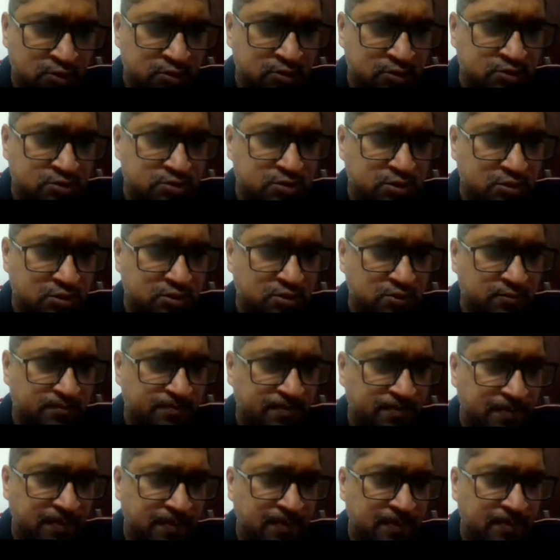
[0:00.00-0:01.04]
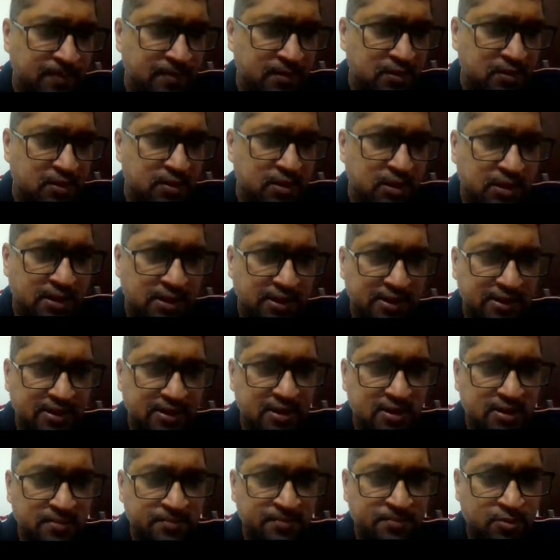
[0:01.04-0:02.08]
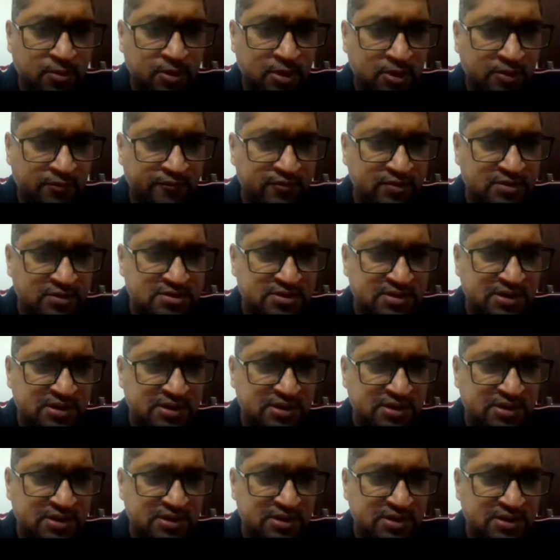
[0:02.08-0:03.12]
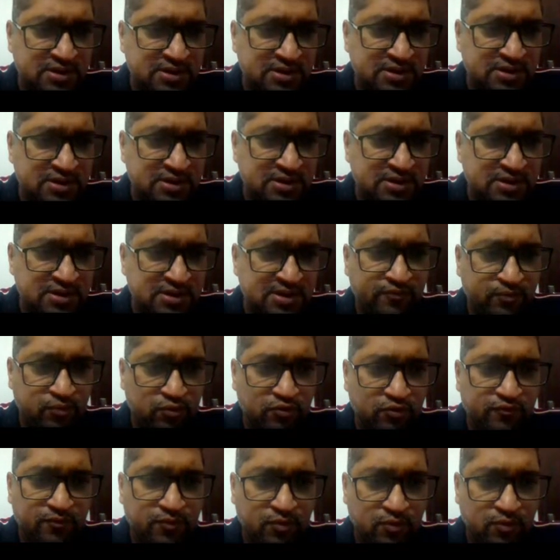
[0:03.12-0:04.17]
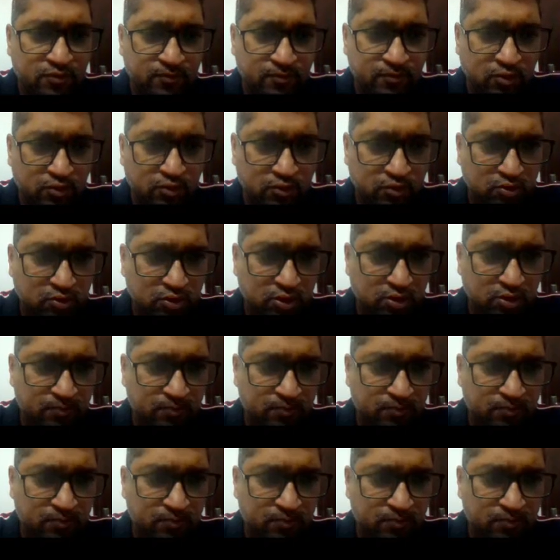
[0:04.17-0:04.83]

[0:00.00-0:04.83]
So a critical component of this layer is the protocol,